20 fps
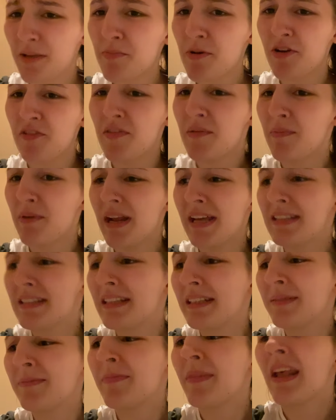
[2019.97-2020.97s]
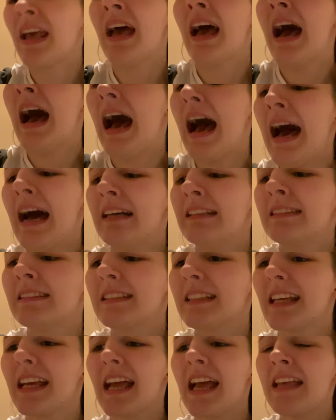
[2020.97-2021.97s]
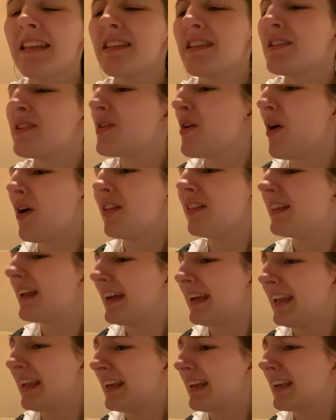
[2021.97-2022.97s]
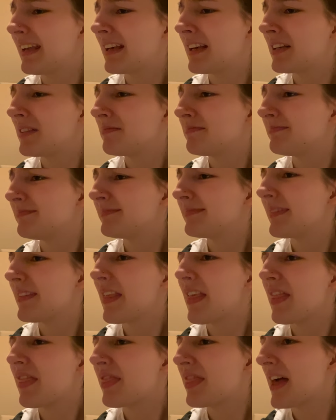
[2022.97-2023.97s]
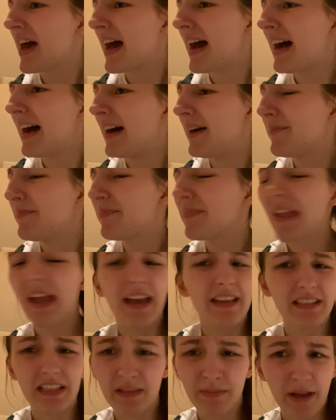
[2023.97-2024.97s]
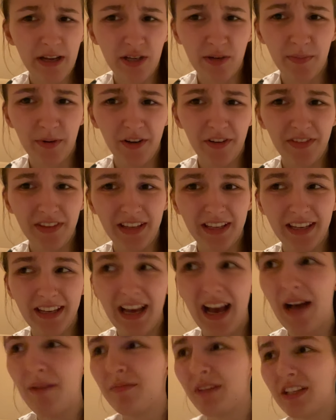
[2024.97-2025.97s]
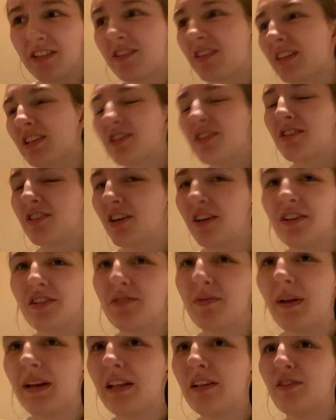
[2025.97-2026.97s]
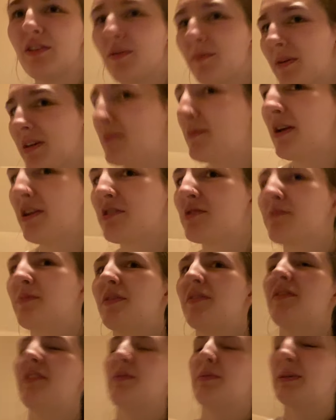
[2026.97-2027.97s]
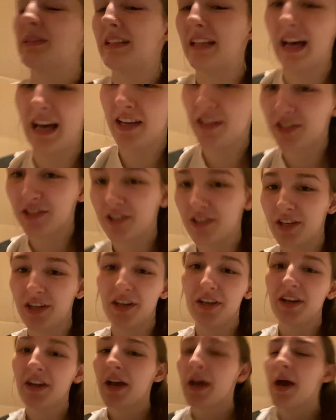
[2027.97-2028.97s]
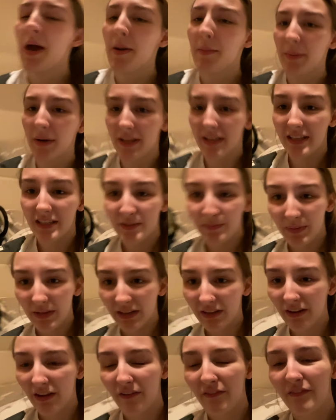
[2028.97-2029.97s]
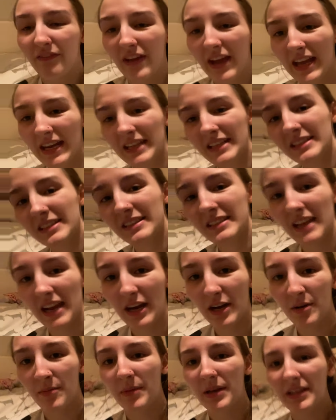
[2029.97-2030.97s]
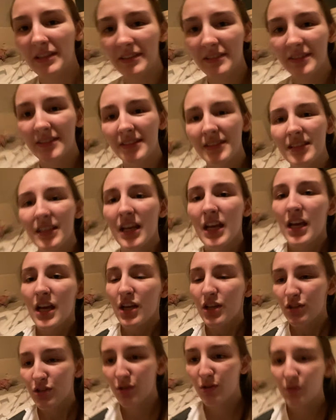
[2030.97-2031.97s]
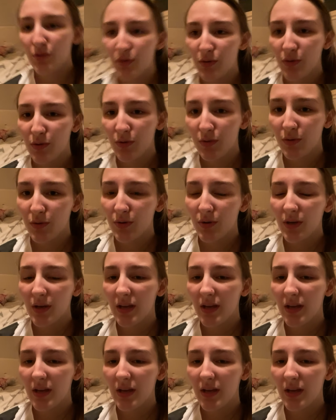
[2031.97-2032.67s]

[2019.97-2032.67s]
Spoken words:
birthday present. And it's not like that it's a special birthday. I'm literally just turning 22. My special birthday was last year, but he's been very determined to